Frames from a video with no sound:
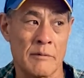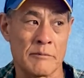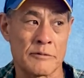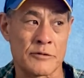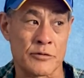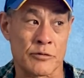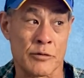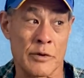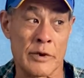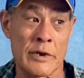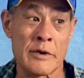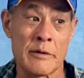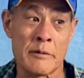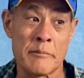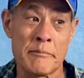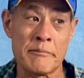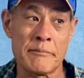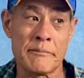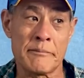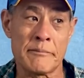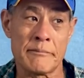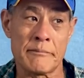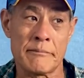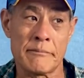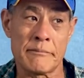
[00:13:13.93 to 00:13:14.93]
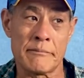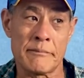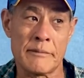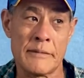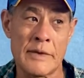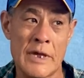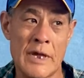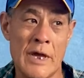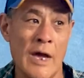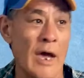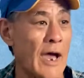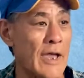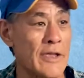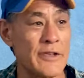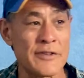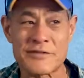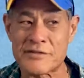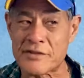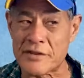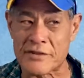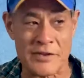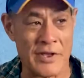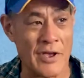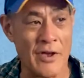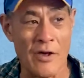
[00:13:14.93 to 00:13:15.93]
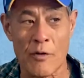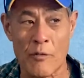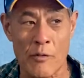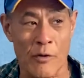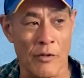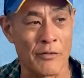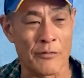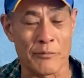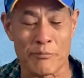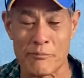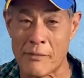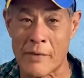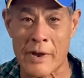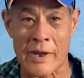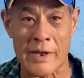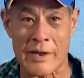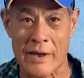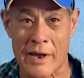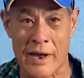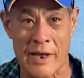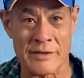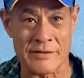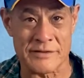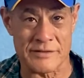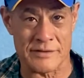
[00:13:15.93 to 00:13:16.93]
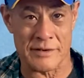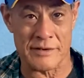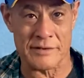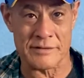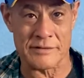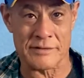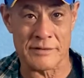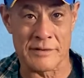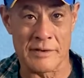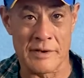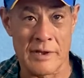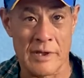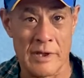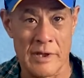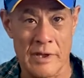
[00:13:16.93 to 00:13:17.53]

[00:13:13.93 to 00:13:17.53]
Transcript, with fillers: Treat them. I used to tell my guys this.